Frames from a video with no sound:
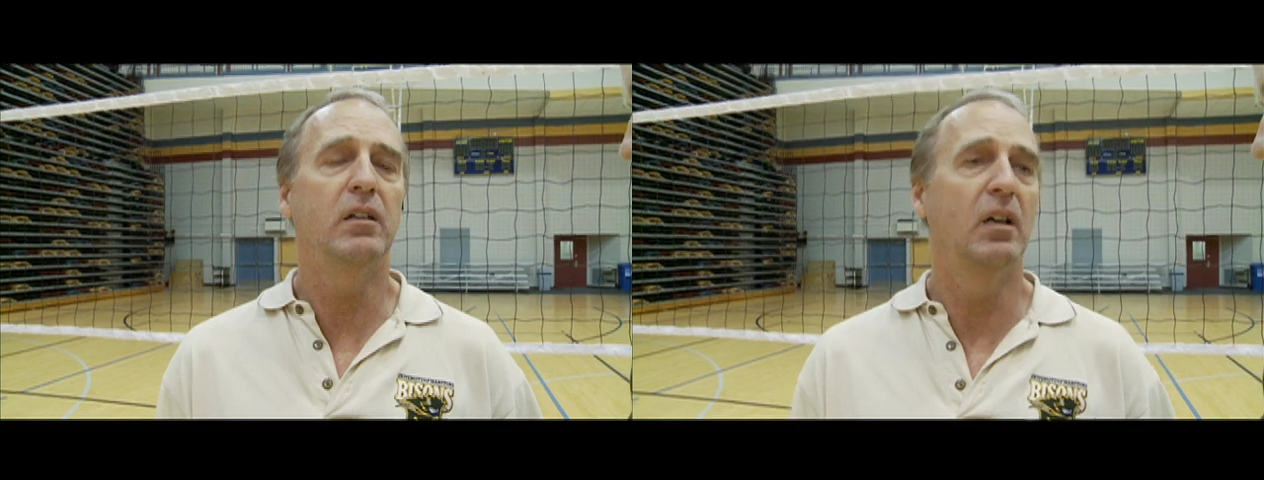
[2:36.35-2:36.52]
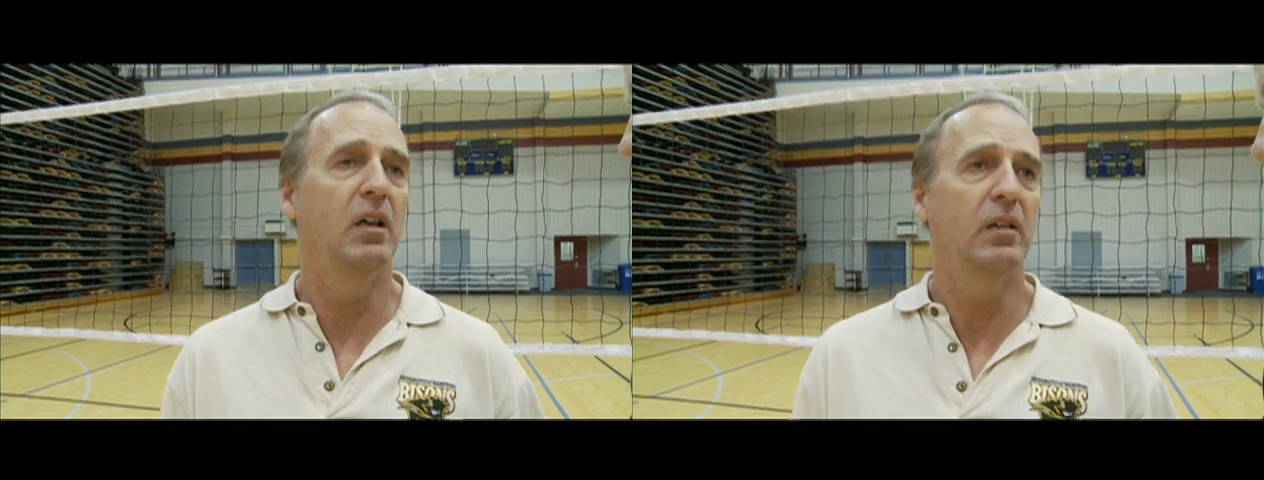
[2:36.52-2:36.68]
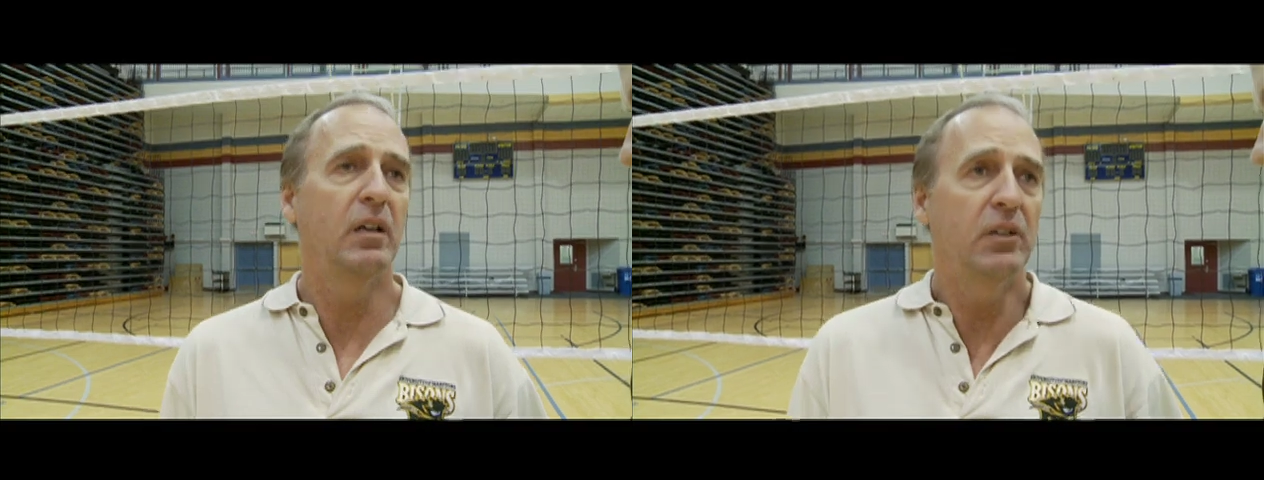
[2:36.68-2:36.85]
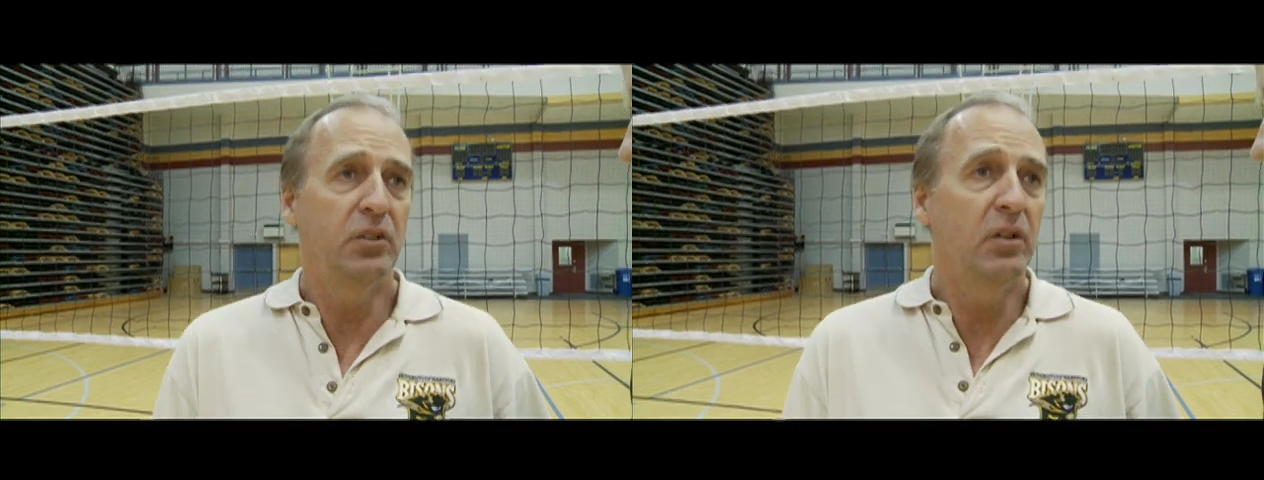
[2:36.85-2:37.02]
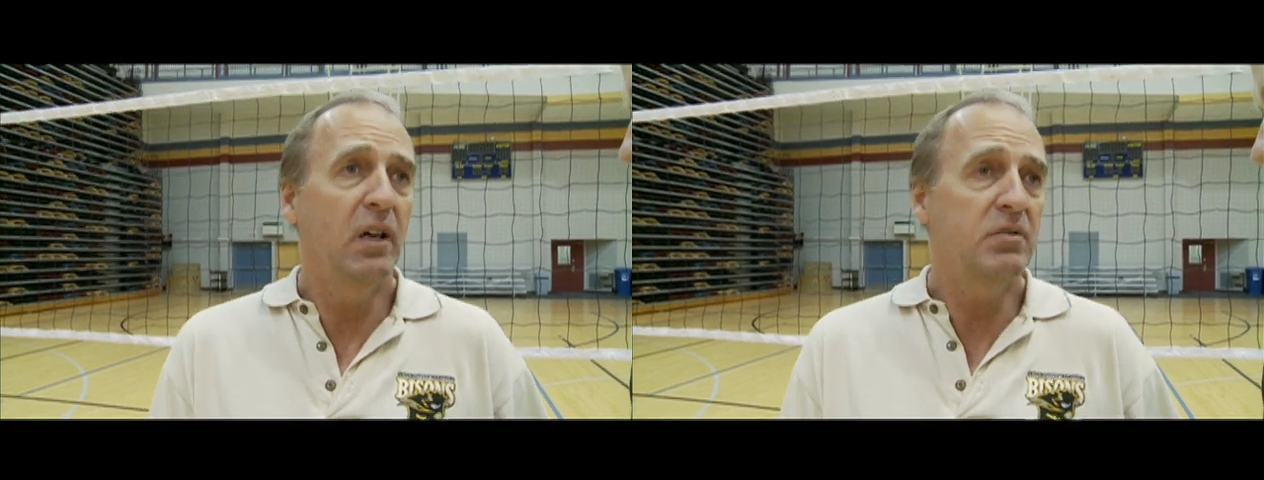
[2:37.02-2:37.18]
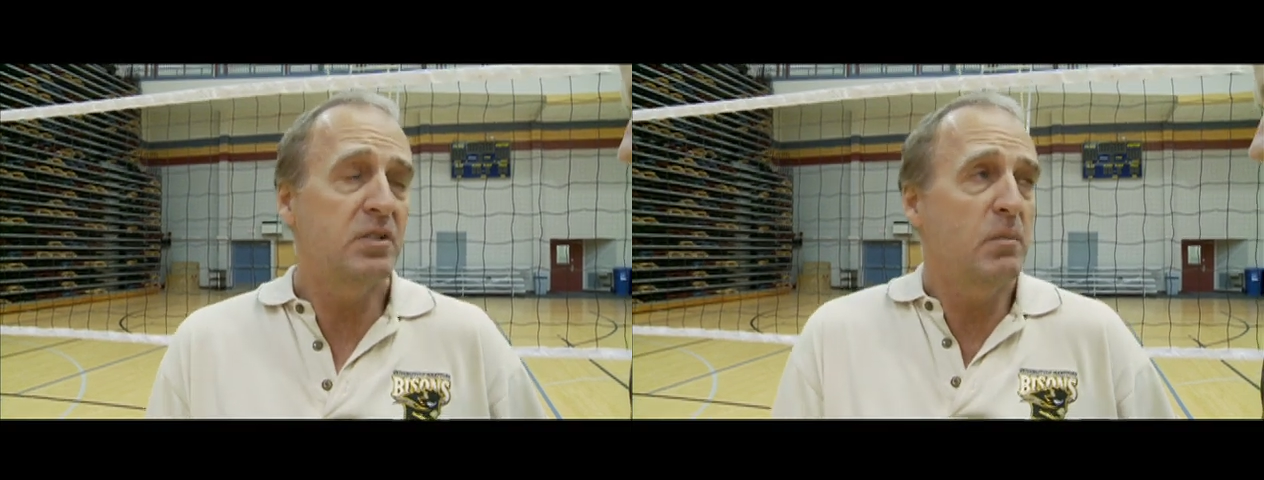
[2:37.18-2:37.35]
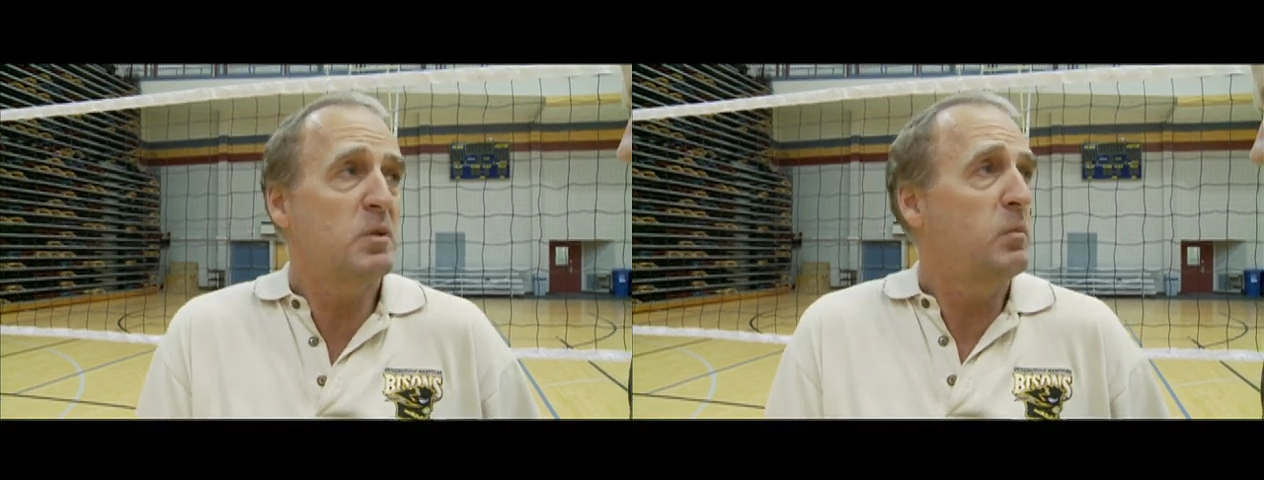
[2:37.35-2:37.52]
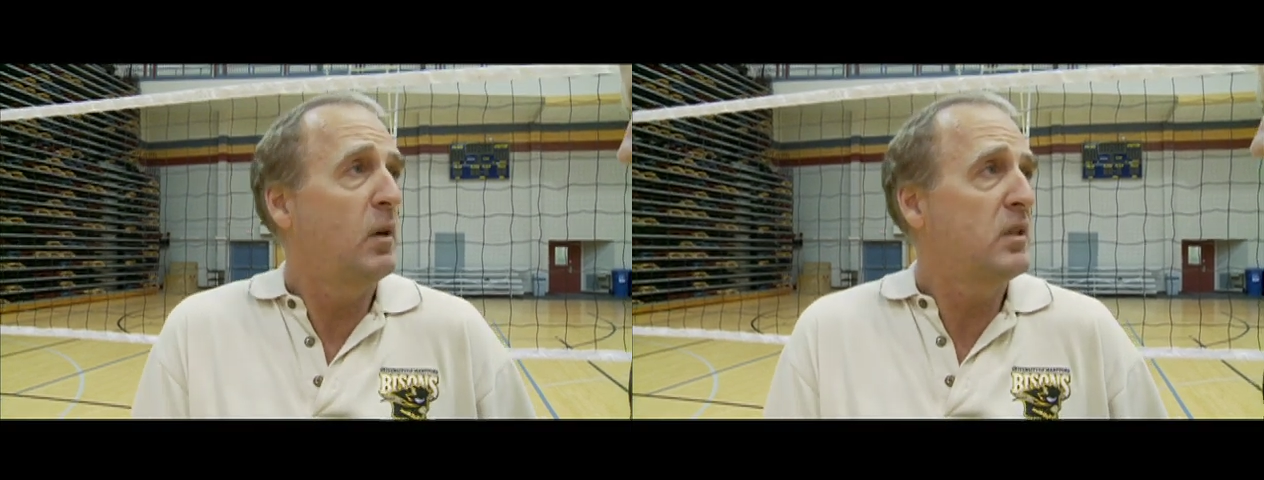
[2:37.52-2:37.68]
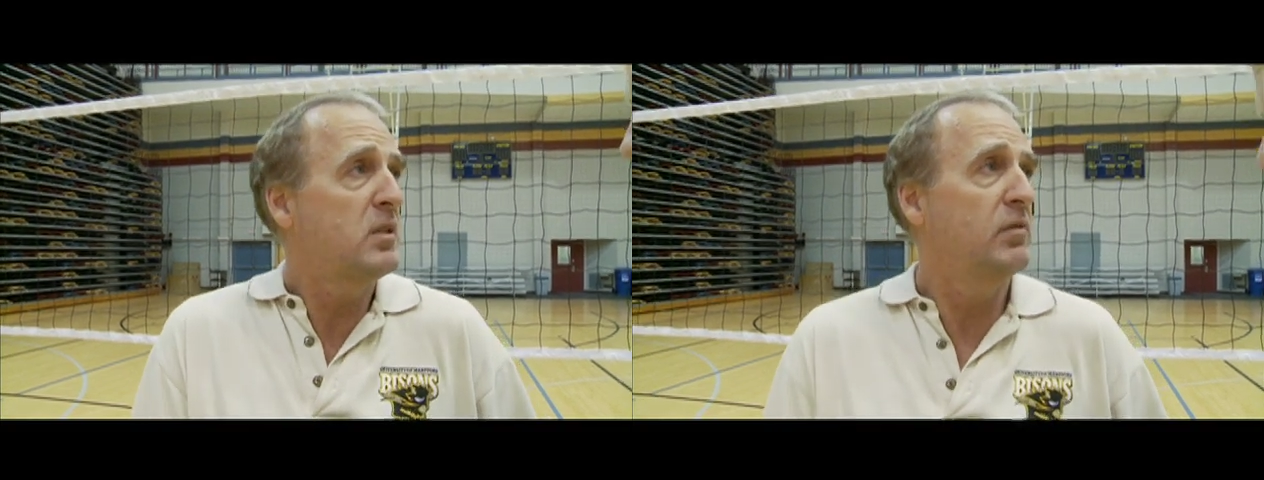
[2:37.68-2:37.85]
Uh, I do have some
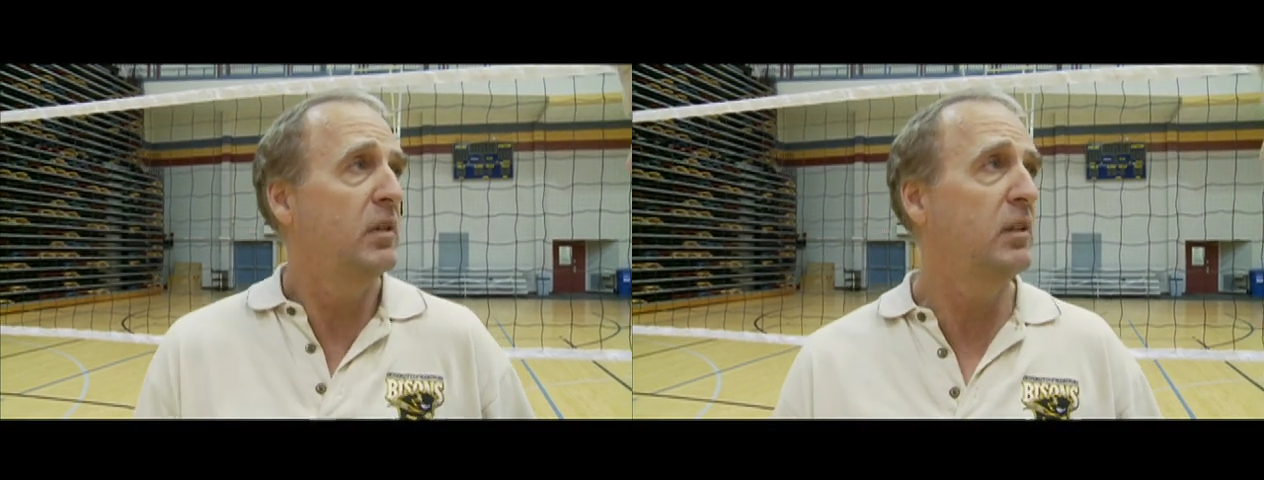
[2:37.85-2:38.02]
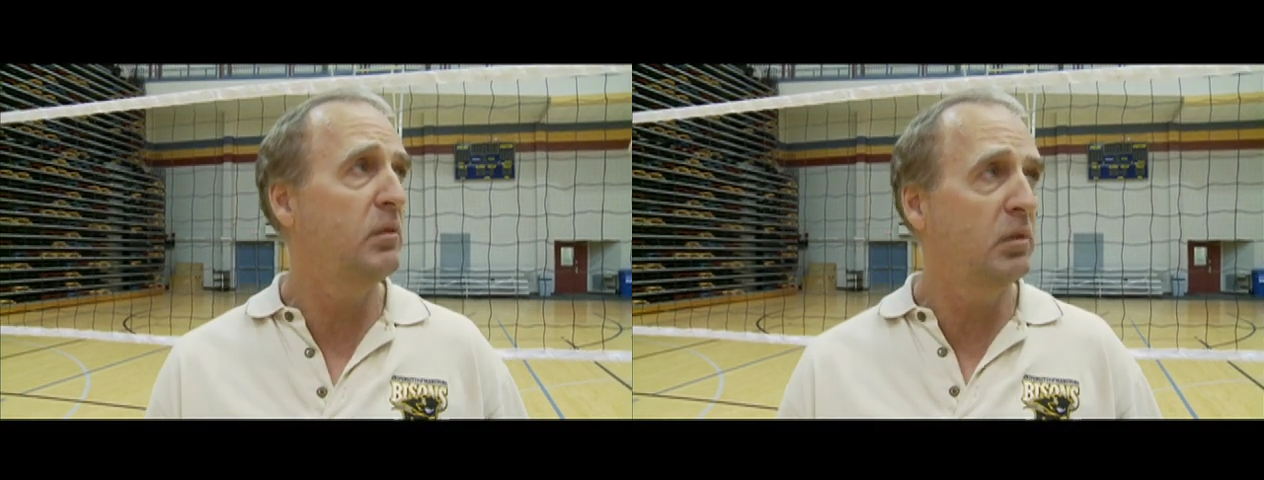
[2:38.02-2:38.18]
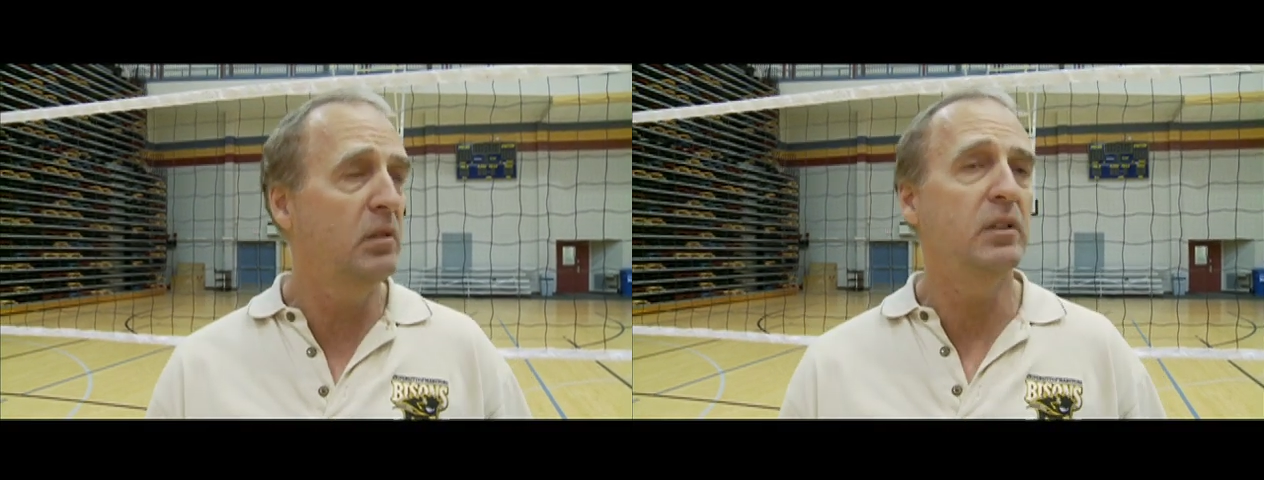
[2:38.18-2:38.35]
spots available,